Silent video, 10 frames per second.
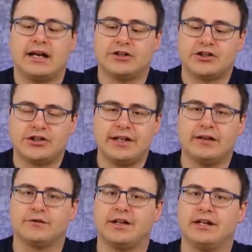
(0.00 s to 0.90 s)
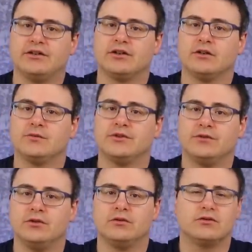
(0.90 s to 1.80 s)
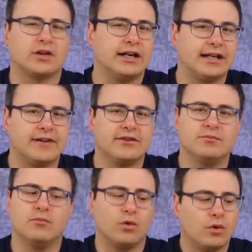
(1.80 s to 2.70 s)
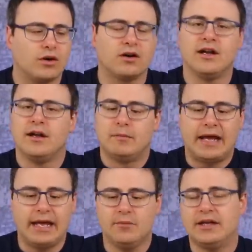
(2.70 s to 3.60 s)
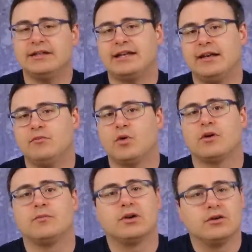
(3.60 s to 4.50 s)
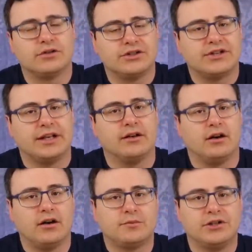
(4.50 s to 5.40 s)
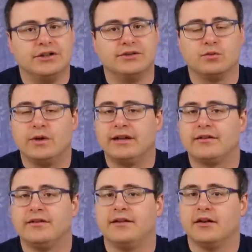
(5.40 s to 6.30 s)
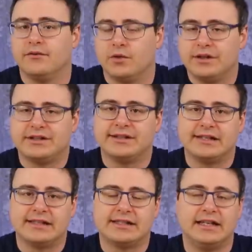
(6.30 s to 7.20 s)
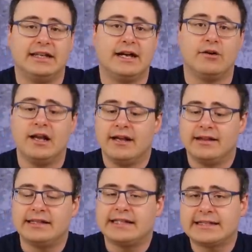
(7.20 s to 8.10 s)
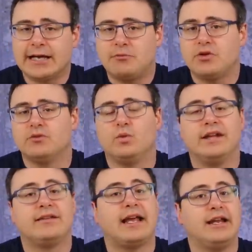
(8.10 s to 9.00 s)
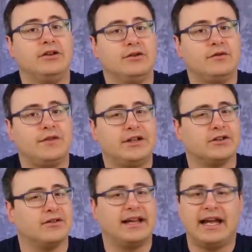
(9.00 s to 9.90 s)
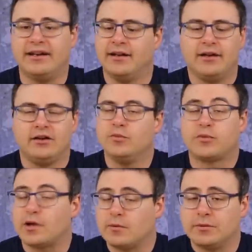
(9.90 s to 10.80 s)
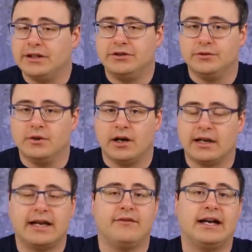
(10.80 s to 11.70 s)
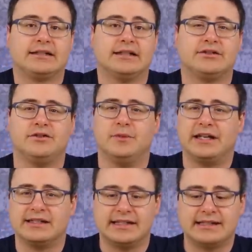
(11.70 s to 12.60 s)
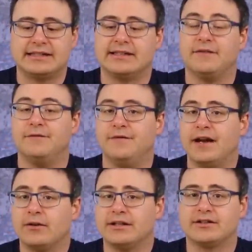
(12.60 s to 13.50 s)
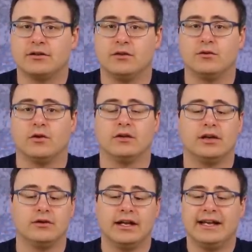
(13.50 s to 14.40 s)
a shift in terms of Google trying to give us more payment and more purchasing options with their voice assistant. Now, this is coupled with a new feature that you probably do not have access to because this is a very slow rollout.